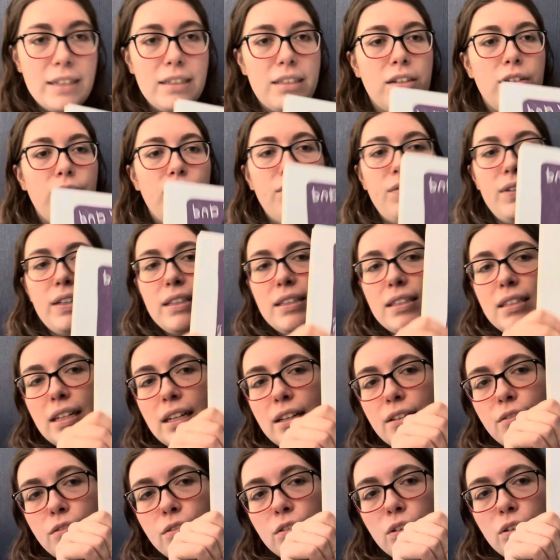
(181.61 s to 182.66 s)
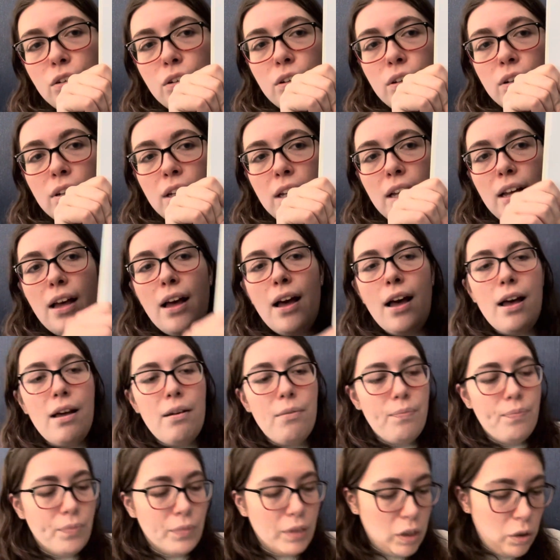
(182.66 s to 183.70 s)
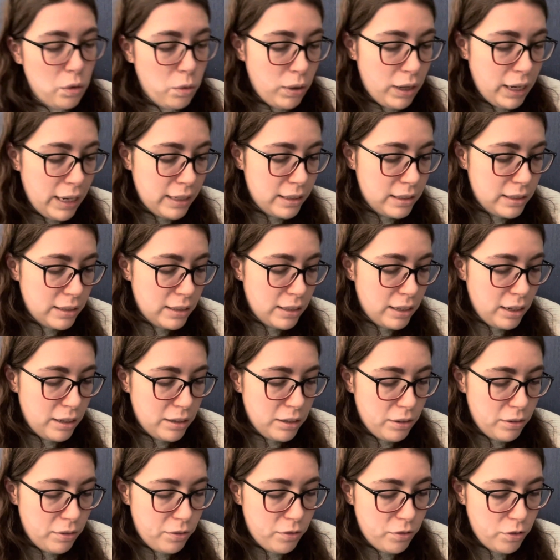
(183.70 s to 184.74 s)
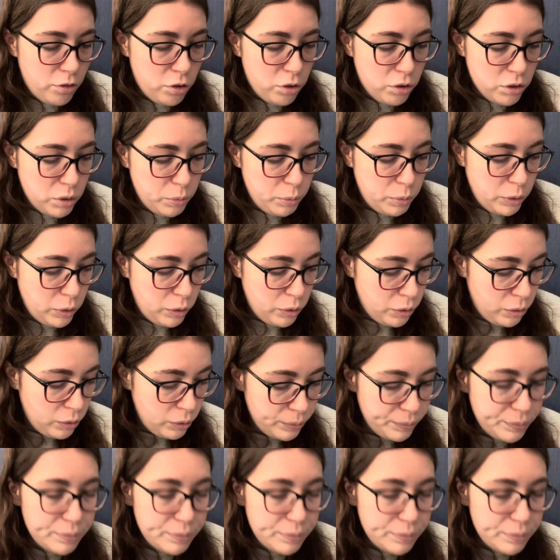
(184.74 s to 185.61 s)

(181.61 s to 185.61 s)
it on Vinted for quite an affordable